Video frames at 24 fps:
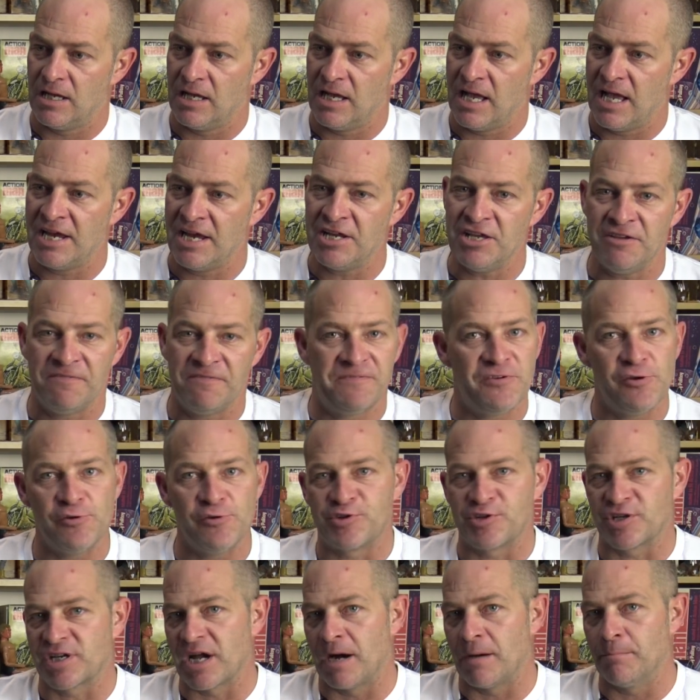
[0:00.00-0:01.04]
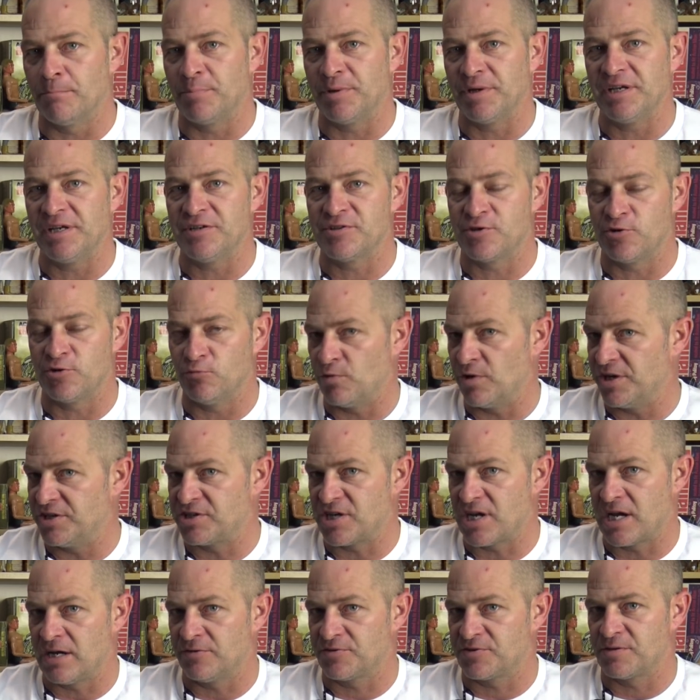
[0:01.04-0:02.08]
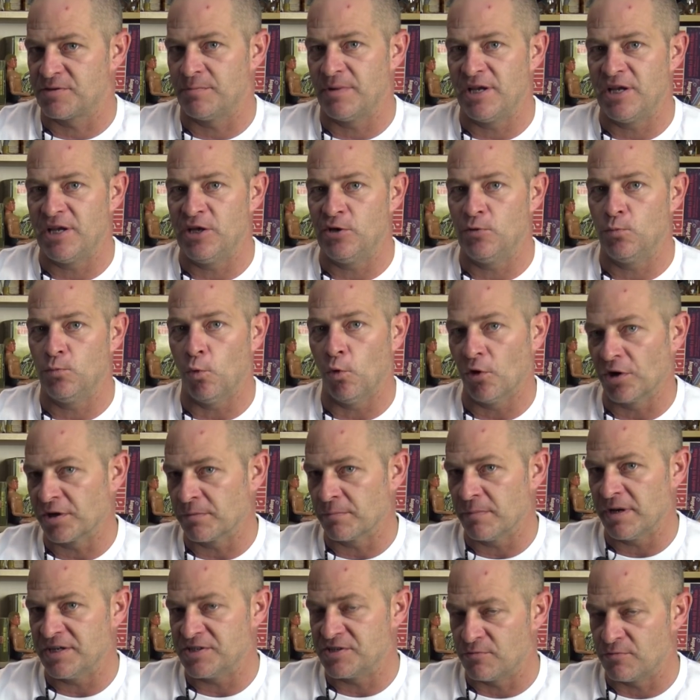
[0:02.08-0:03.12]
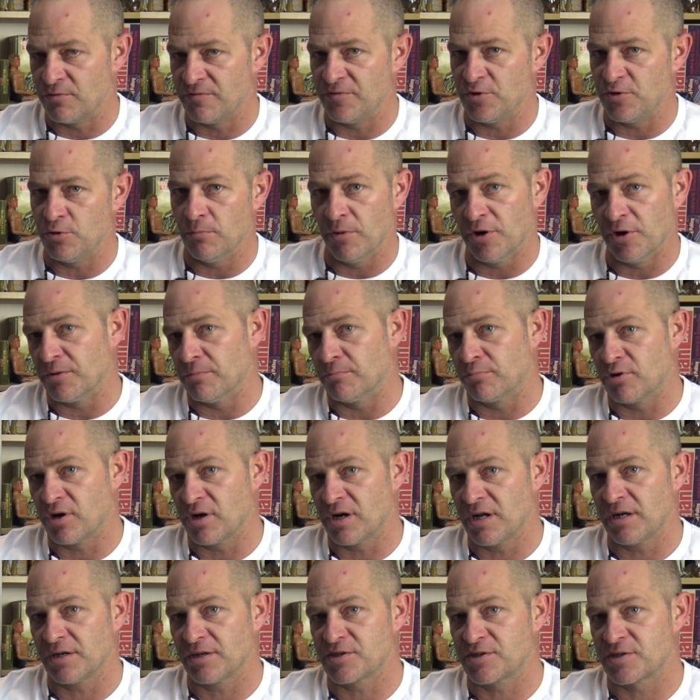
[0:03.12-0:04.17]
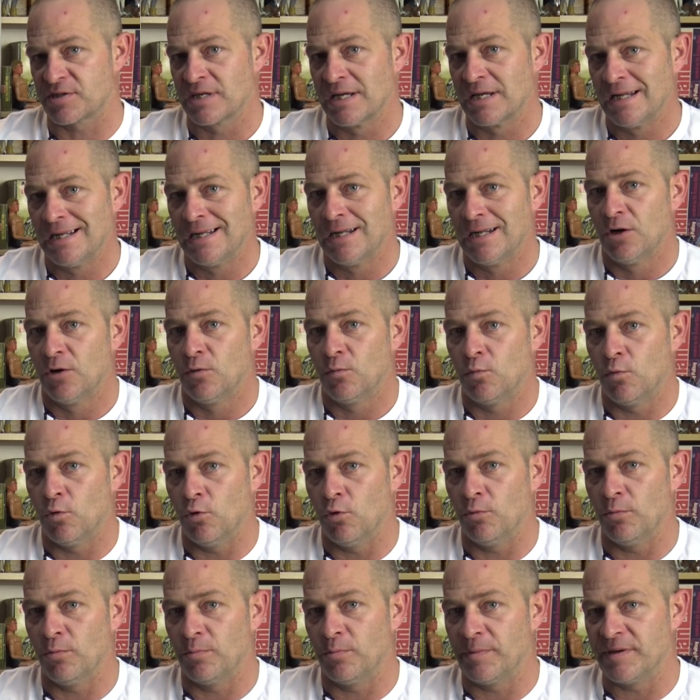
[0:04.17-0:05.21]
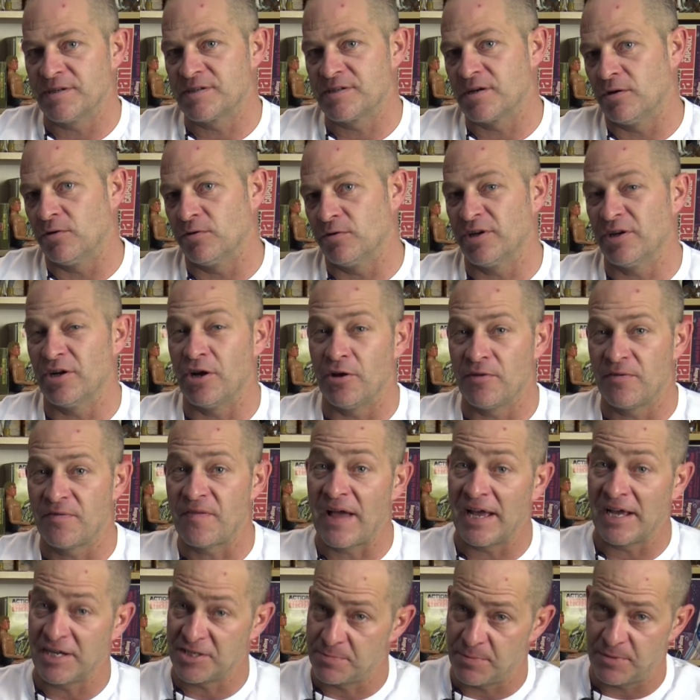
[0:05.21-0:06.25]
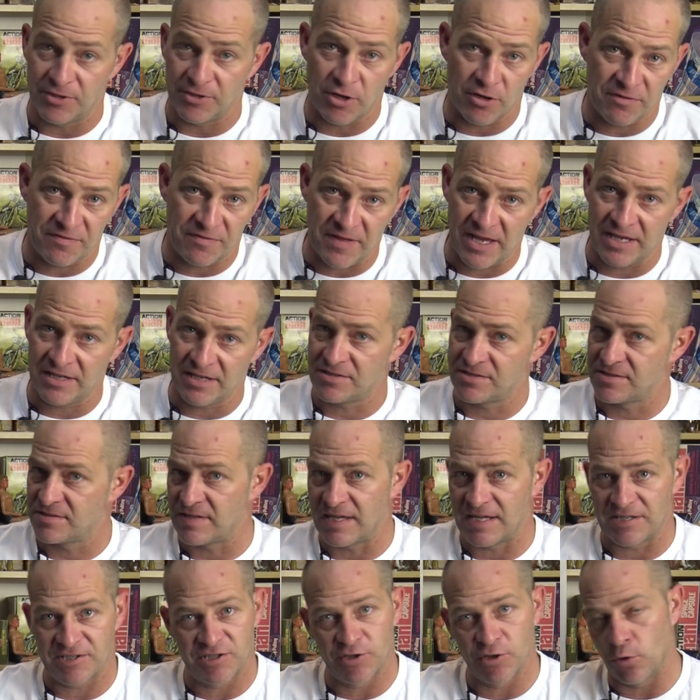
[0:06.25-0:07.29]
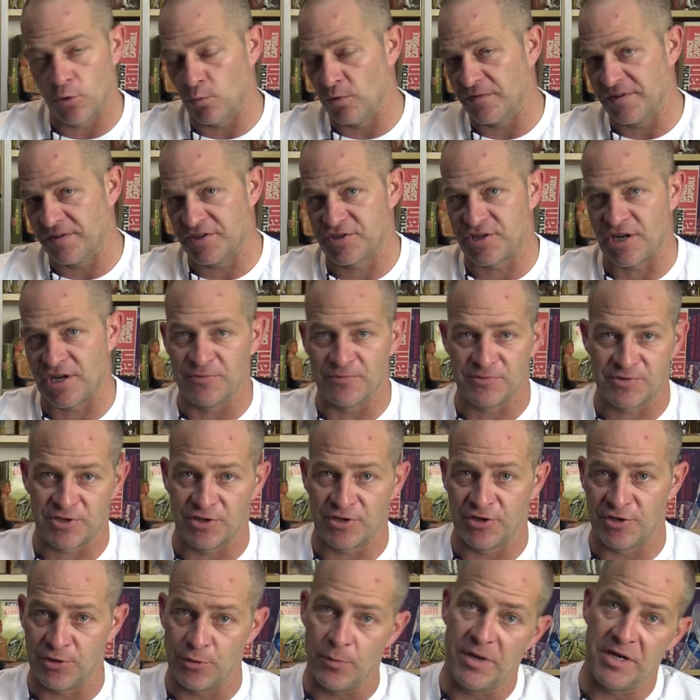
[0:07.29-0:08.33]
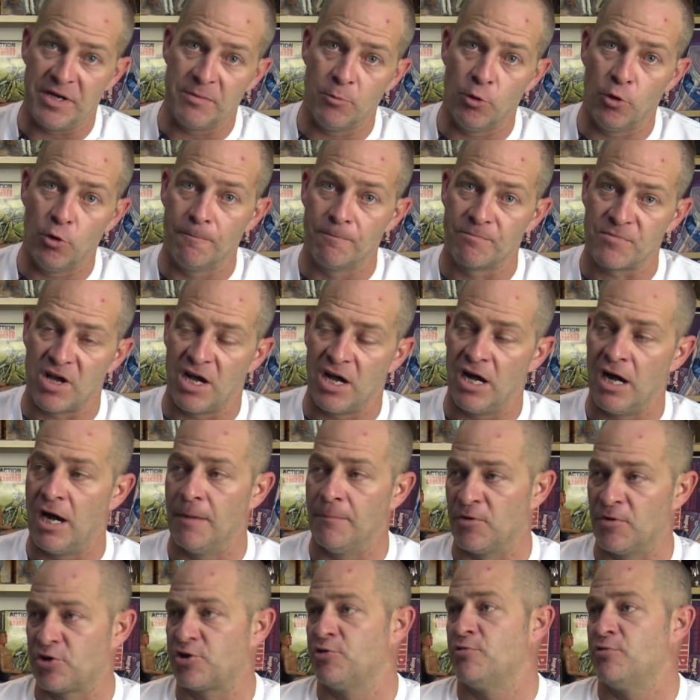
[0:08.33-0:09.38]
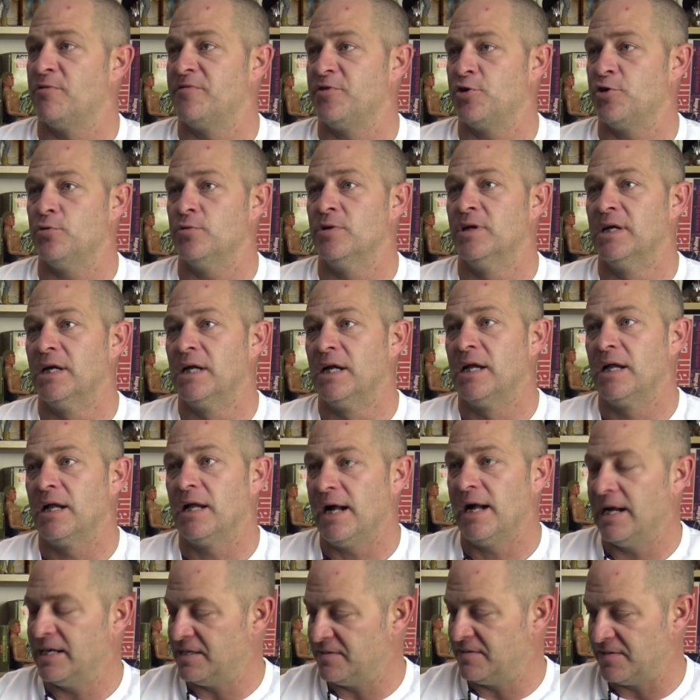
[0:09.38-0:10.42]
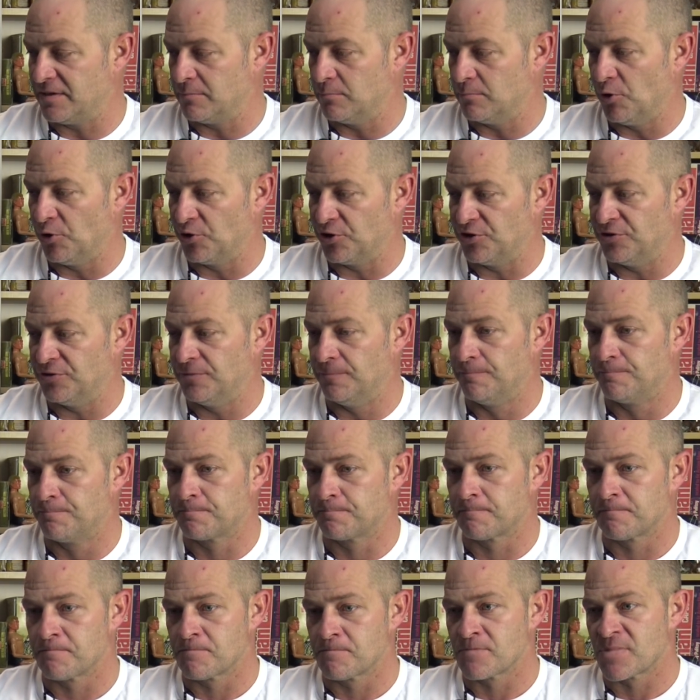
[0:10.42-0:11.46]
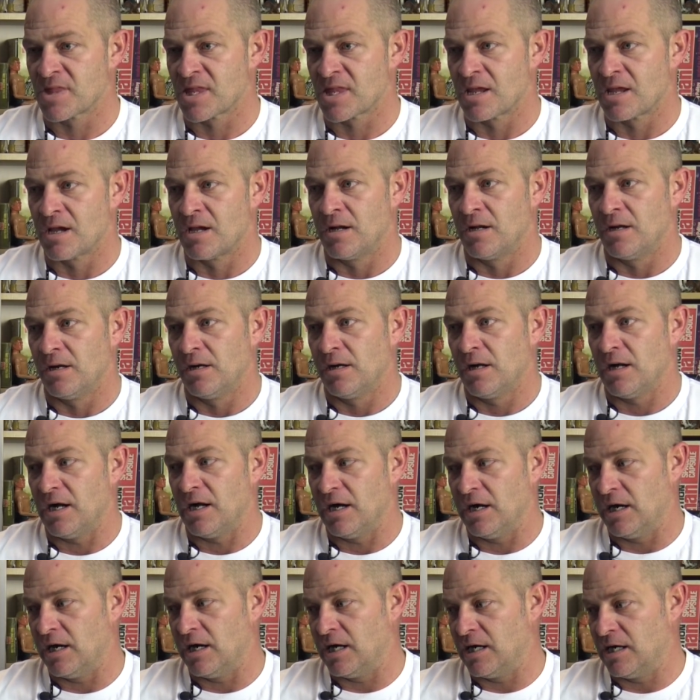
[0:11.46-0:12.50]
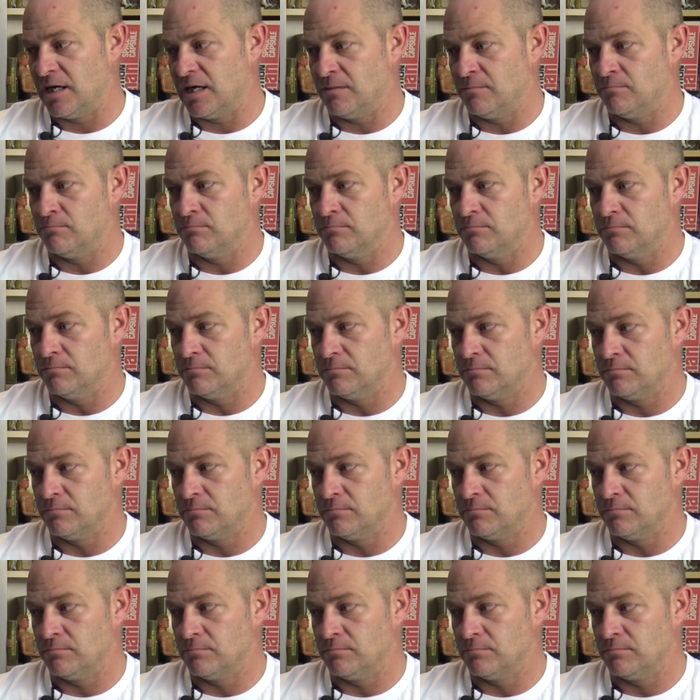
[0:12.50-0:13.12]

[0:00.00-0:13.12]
Any future companies who reach out to me wanting me to review modern products will be told, you know, thanks but no thanks. That's not what this channel is going to do anymore. I'm not going to review anything modern. I